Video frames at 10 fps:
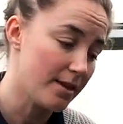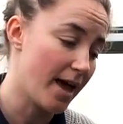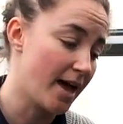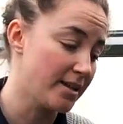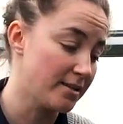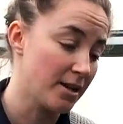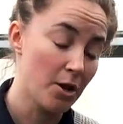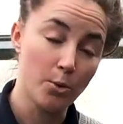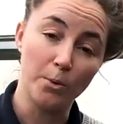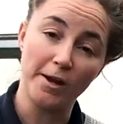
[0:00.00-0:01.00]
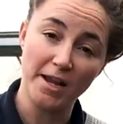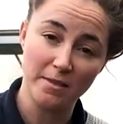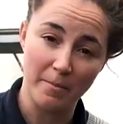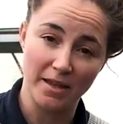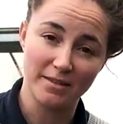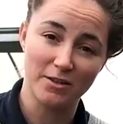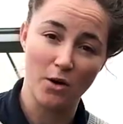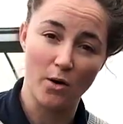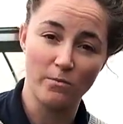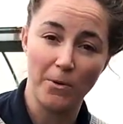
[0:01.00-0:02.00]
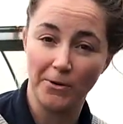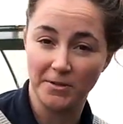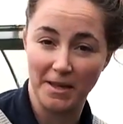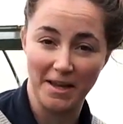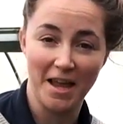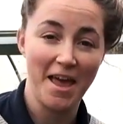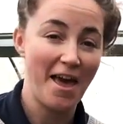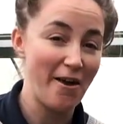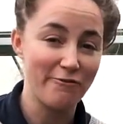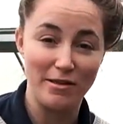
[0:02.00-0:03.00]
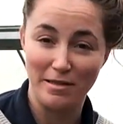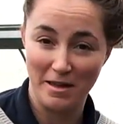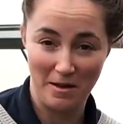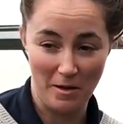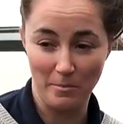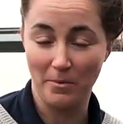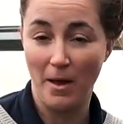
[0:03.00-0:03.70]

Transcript: And we're in the midst of potting everything up